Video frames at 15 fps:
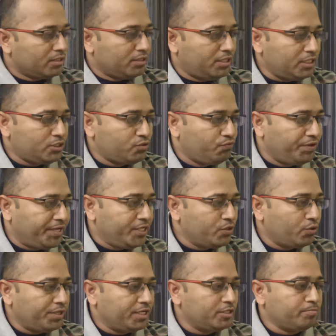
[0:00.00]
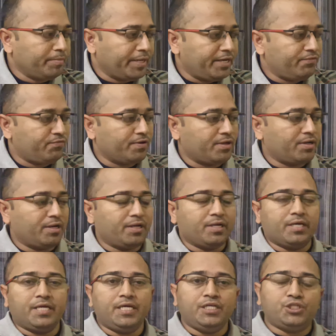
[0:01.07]
This video is made for
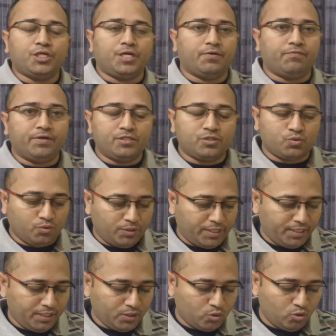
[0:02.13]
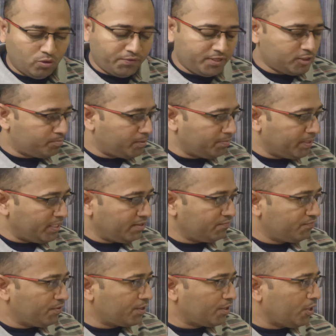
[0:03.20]
each and every student, whoever is
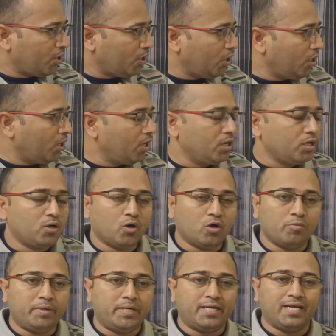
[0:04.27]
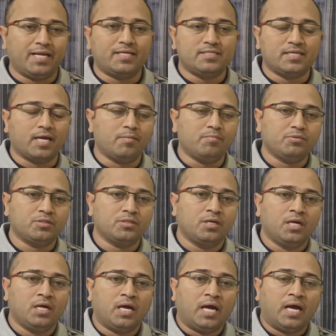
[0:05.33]
preparing for all governmental exams
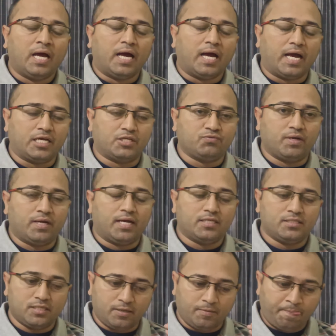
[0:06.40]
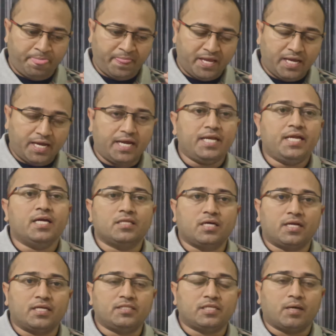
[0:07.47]
as well as any
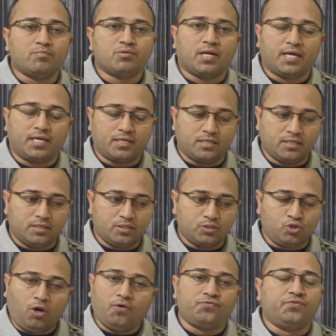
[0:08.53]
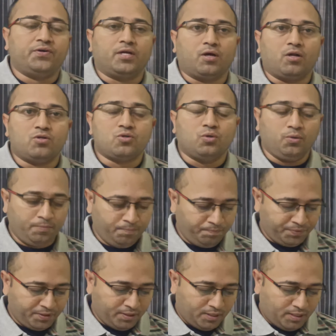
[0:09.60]
other exams like software also.
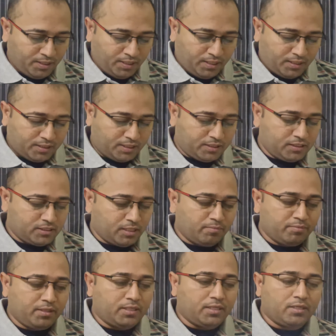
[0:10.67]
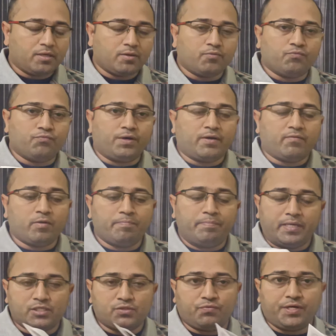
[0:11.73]
This is something, one of the
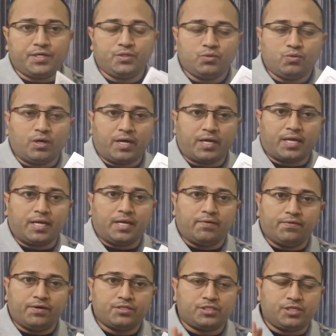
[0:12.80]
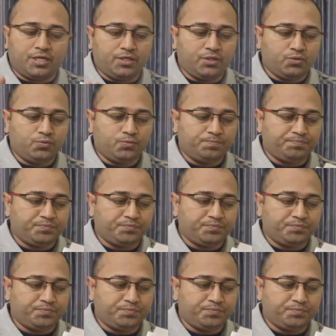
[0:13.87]
best video I can ever share you